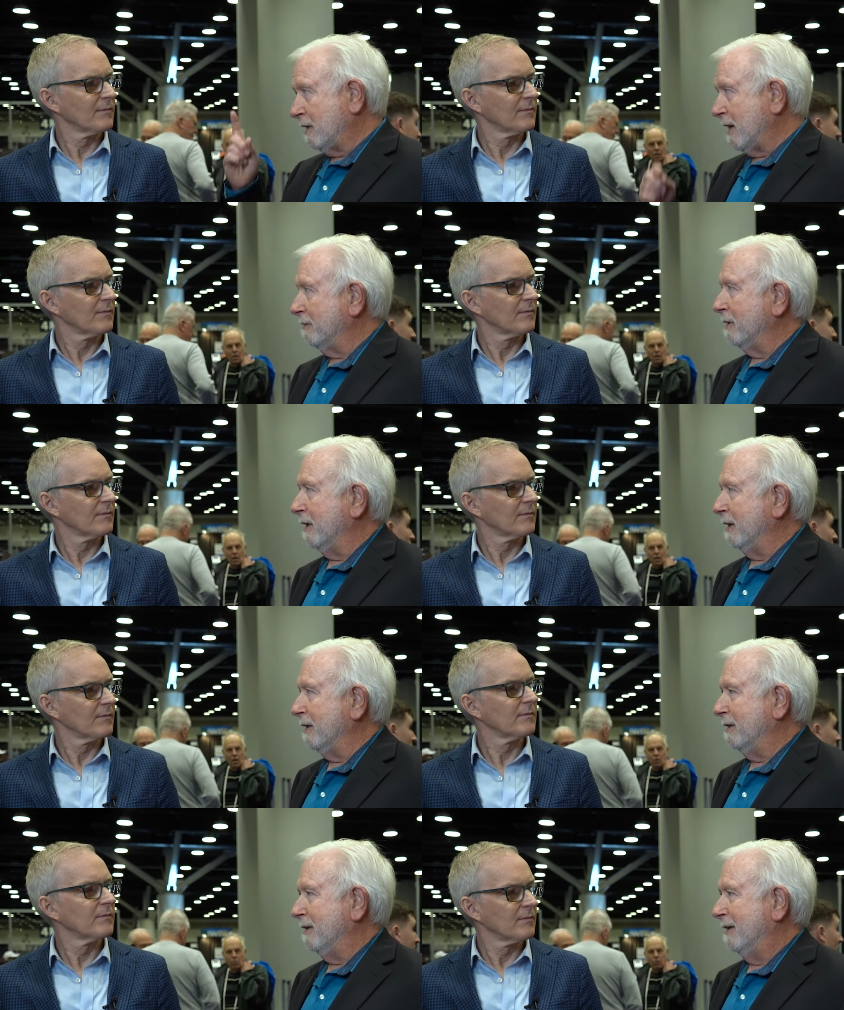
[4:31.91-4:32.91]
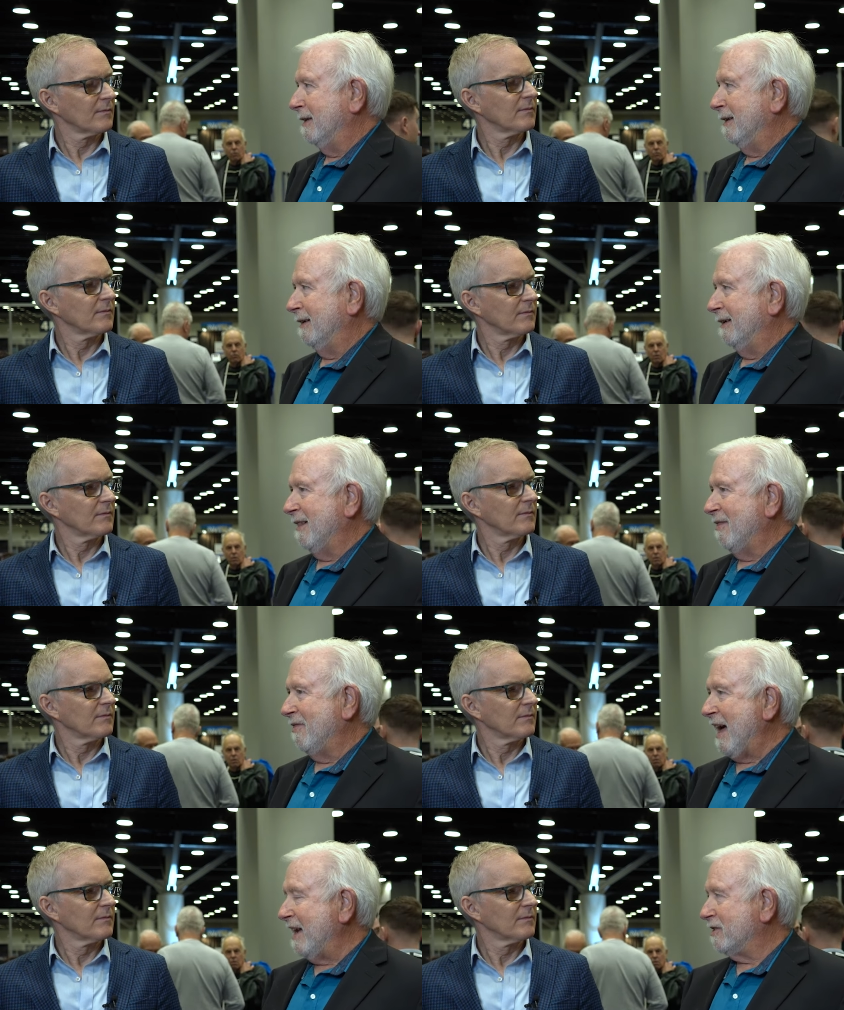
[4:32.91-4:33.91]
Speaker 1: guy running it.
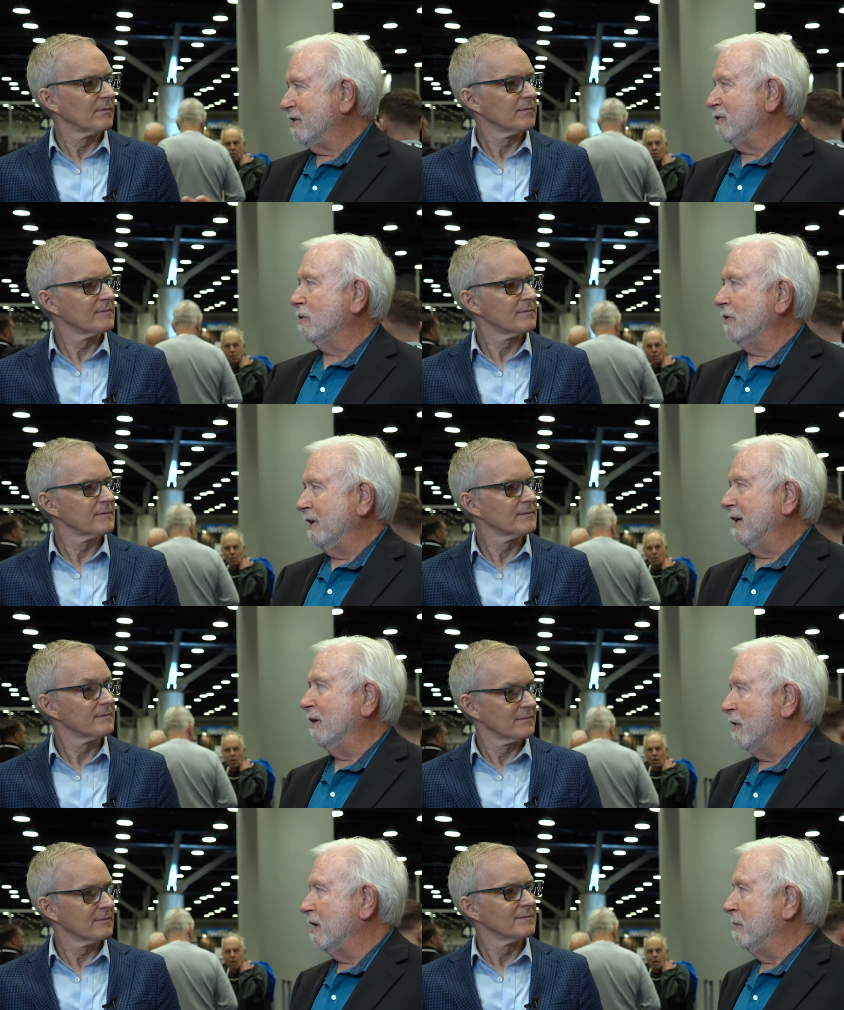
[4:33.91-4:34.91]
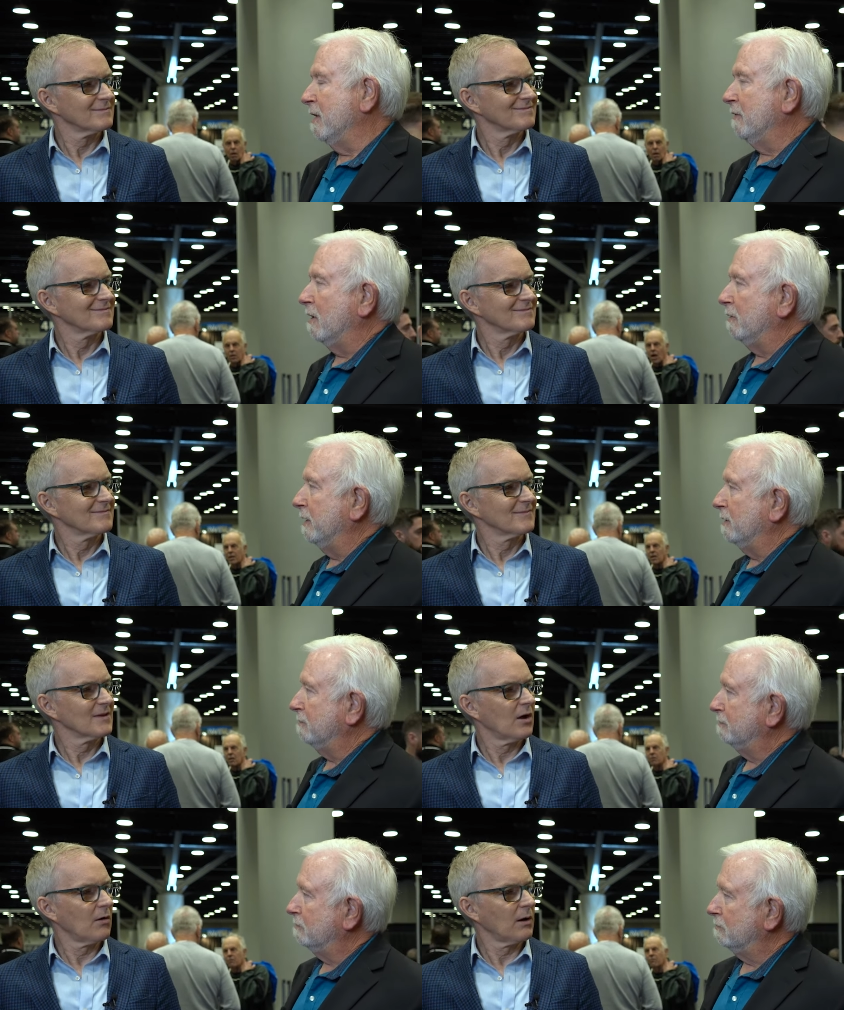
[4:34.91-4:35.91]
That's the sort of thing you want to be
Speaker 2: involved
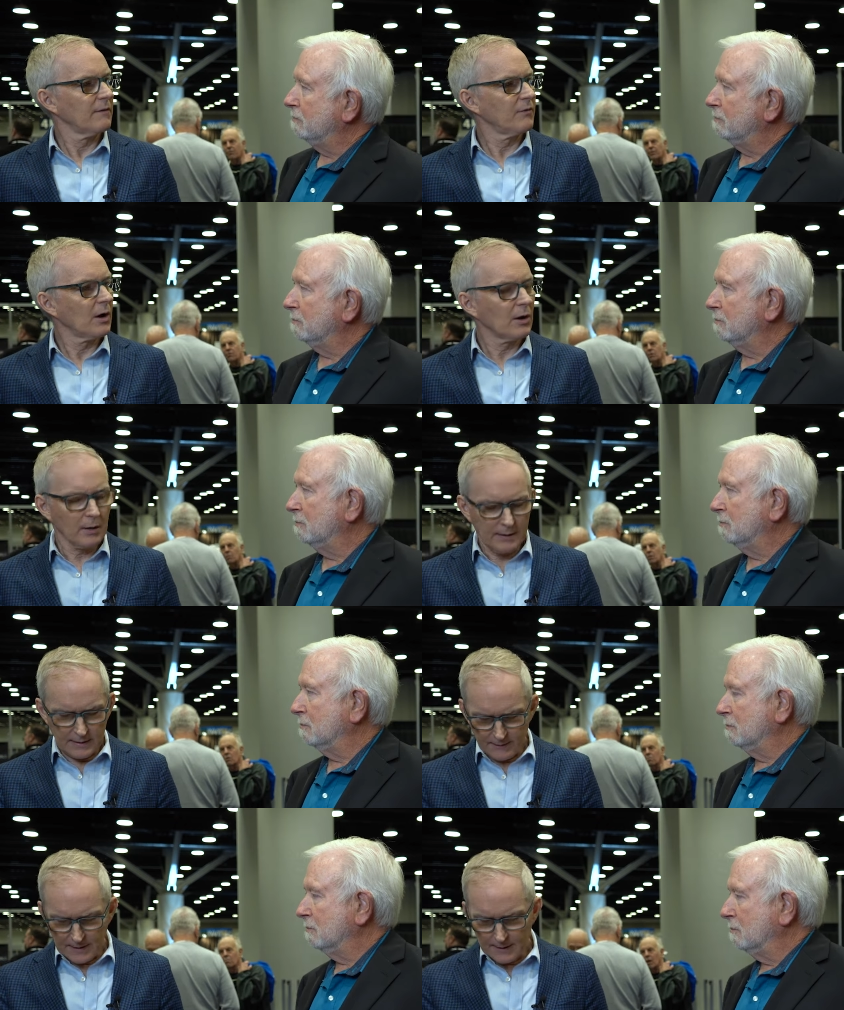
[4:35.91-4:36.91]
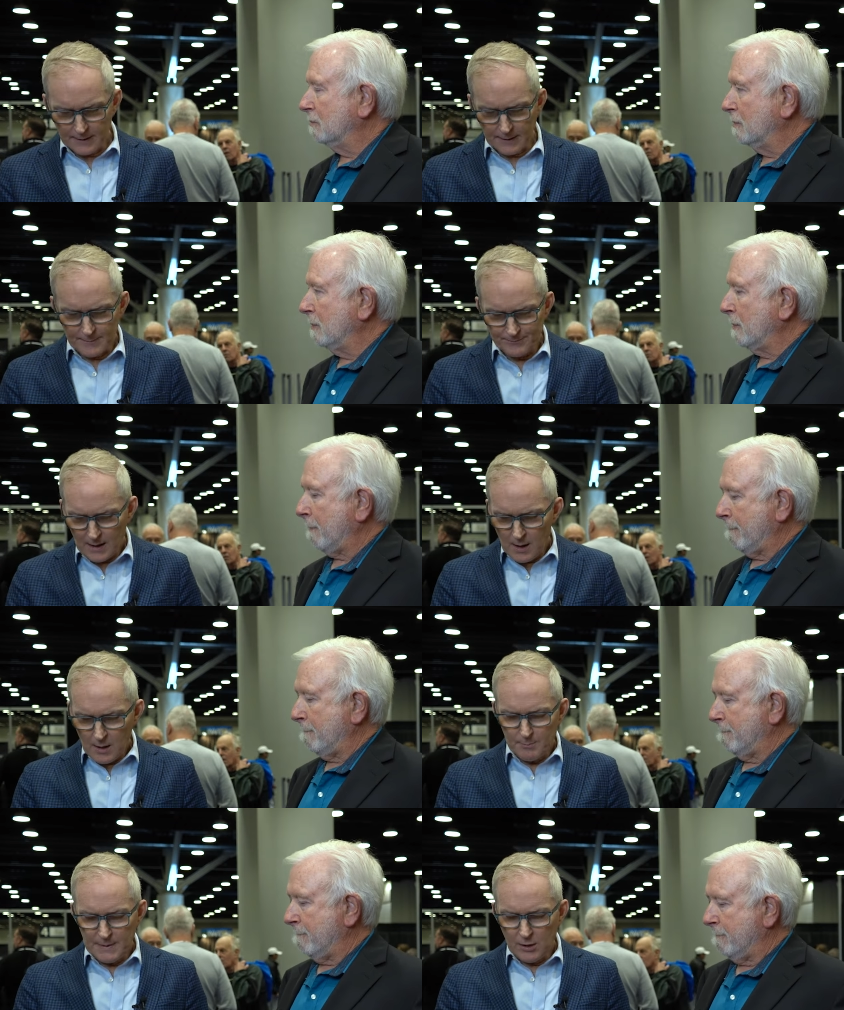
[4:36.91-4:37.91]
in. All right, very good. And then
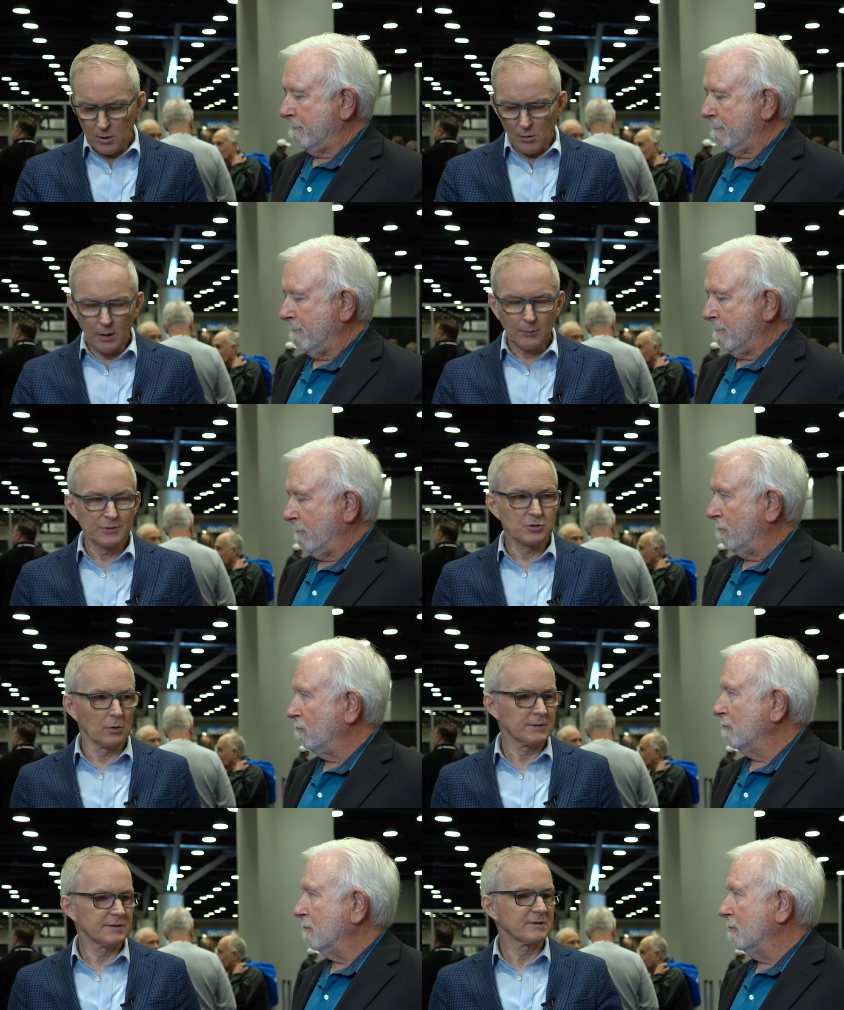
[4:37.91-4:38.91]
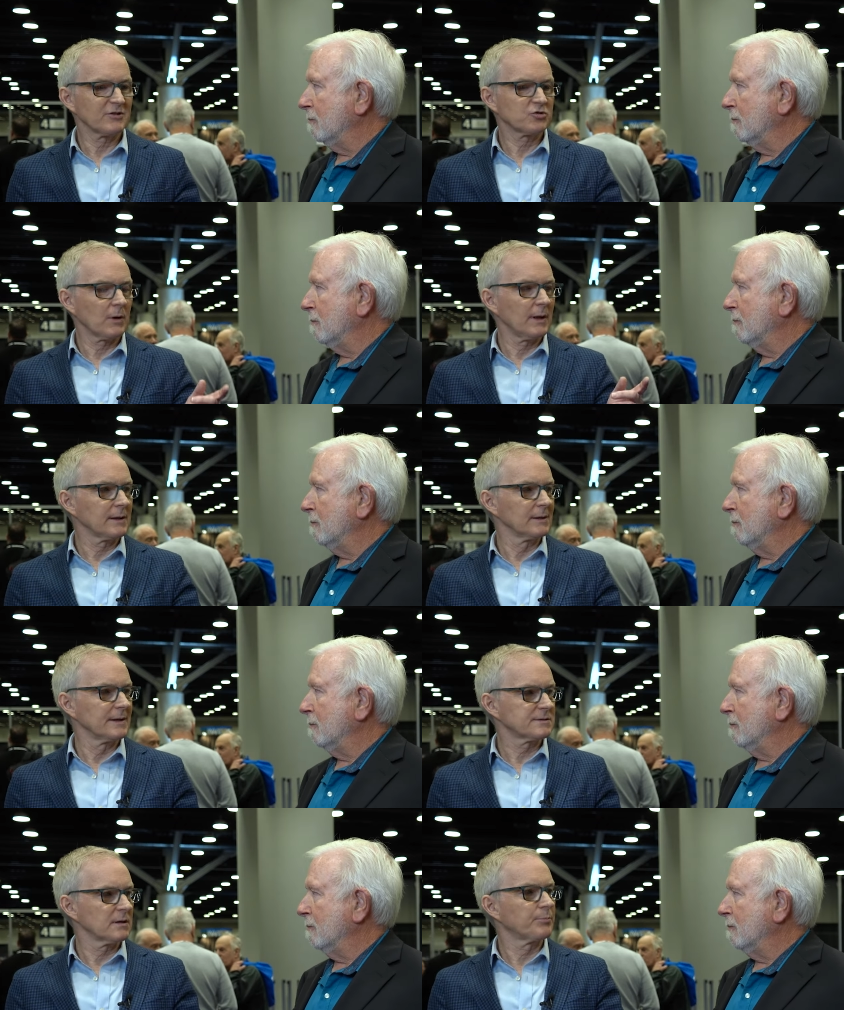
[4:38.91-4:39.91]
Meteoric Resources,
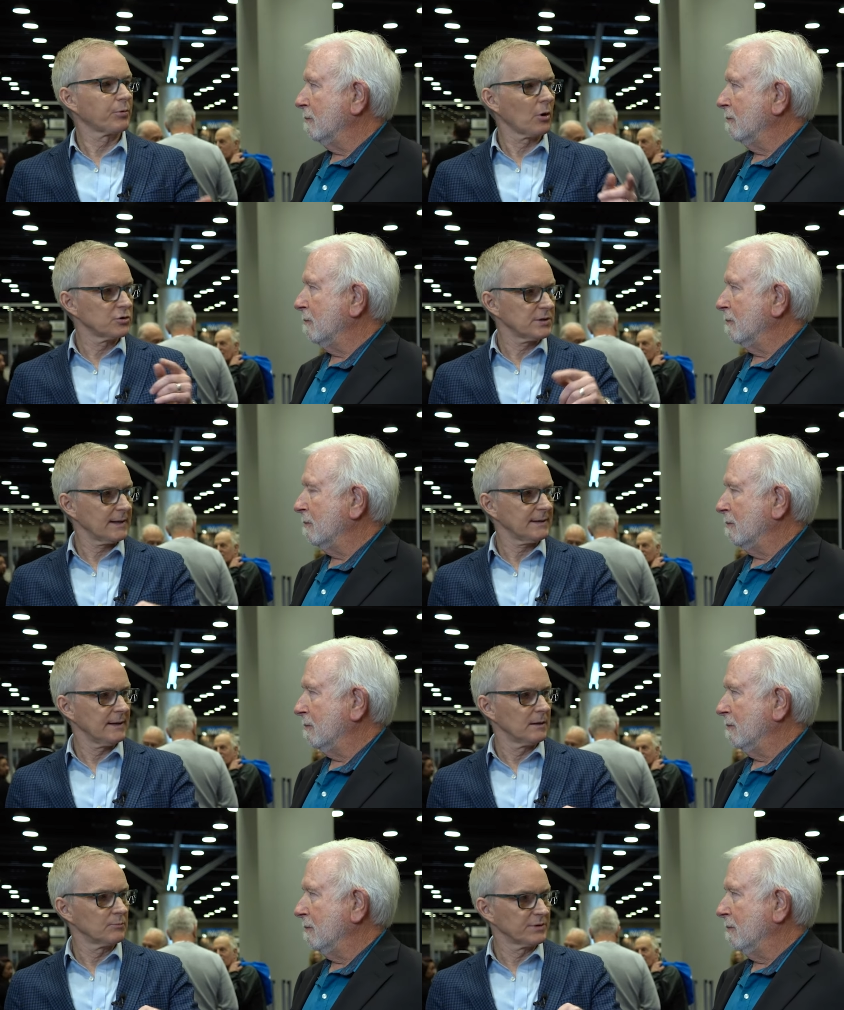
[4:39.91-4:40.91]
Australian-listed project in